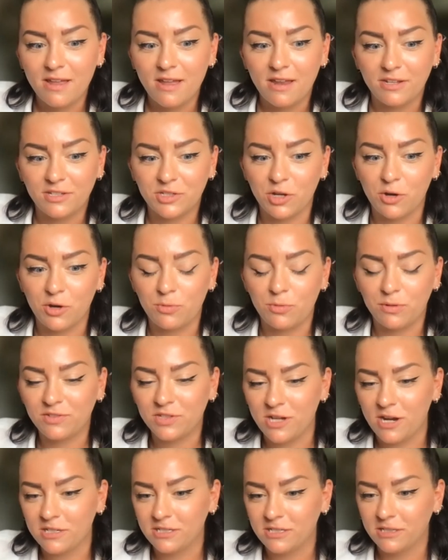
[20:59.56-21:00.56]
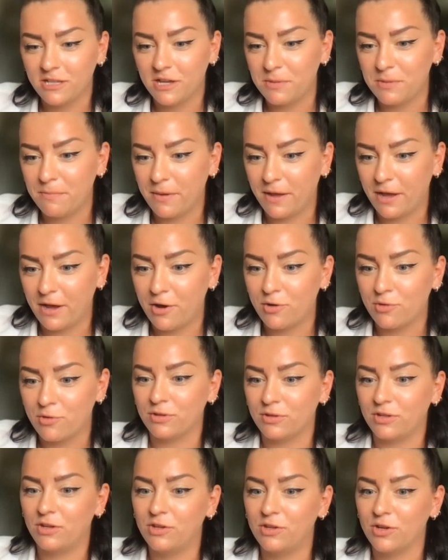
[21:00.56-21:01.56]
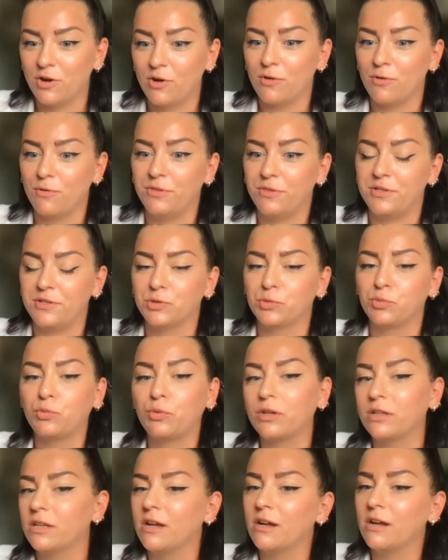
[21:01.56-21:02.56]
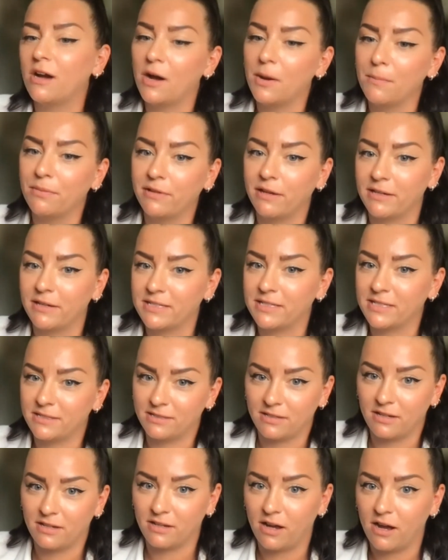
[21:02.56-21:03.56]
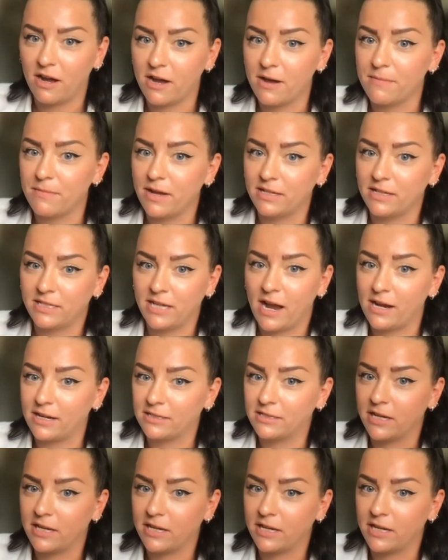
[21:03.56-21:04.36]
So we've talked a lot about, these really complex attack